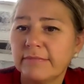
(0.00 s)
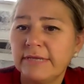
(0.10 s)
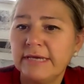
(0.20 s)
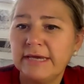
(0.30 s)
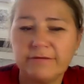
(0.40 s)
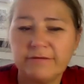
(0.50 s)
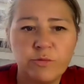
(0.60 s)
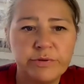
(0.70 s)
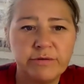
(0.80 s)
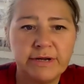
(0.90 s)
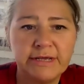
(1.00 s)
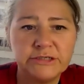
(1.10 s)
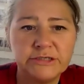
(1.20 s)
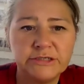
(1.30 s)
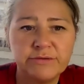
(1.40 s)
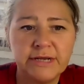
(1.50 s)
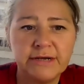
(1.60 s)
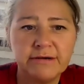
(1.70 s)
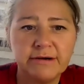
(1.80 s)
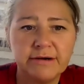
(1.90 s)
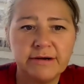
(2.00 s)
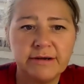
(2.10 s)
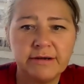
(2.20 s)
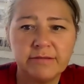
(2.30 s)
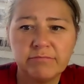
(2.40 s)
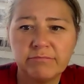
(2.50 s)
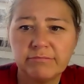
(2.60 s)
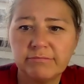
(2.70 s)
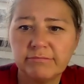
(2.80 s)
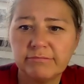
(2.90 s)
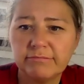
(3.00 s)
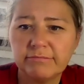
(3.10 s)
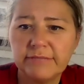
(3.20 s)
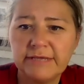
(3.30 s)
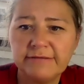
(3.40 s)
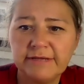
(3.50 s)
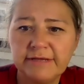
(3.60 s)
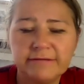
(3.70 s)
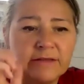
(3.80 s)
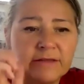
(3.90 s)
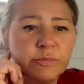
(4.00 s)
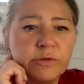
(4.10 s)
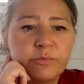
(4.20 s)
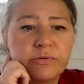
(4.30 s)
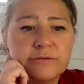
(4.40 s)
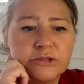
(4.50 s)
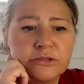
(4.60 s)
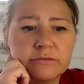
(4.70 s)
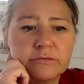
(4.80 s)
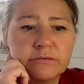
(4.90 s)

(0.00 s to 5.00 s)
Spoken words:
Yes, copyright issue there. Is that a sensible approach, Sean?